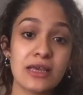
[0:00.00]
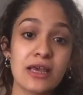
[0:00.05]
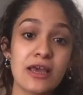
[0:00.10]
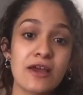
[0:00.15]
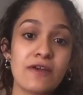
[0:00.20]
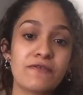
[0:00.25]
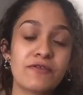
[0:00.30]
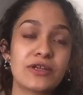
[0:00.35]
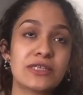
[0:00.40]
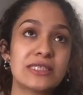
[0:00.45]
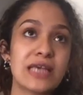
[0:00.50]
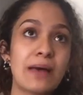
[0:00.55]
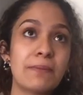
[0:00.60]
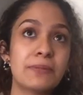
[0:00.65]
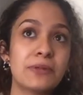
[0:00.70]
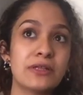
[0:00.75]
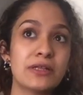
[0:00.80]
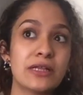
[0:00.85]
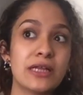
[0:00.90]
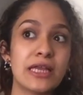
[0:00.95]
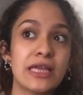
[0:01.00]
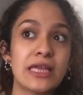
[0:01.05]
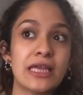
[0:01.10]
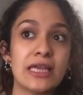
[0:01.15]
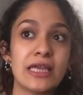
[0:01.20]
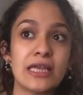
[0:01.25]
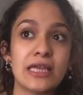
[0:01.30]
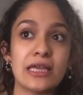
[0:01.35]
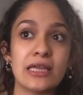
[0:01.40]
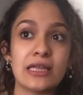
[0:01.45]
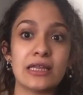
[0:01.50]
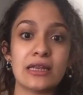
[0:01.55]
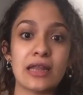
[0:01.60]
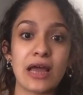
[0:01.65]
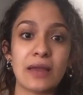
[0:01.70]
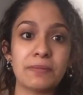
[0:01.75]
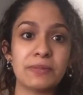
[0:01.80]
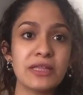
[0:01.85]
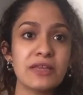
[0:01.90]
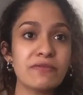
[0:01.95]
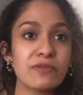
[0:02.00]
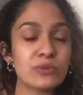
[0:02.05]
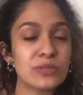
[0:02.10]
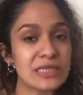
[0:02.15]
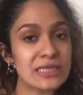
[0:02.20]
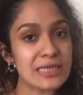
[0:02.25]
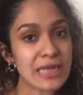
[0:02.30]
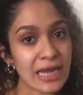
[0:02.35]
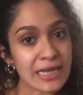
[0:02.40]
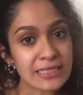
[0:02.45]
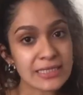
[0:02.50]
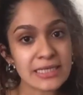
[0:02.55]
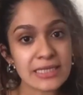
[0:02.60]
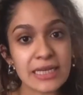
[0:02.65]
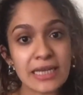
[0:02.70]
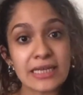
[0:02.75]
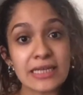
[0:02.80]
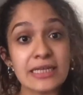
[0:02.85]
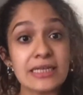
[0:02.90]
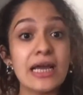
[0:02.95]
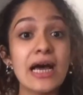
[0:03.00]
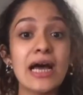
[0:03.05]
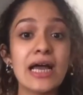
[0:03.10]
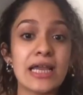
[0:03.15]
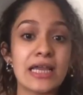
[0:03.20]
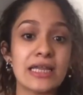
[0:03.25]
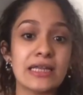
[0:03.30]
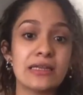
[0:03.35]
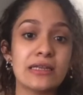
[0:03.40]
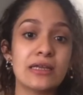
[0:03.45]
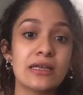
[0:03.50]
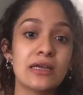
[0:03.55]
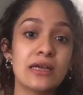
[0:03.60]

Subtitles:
For example, I believe it was in 1989,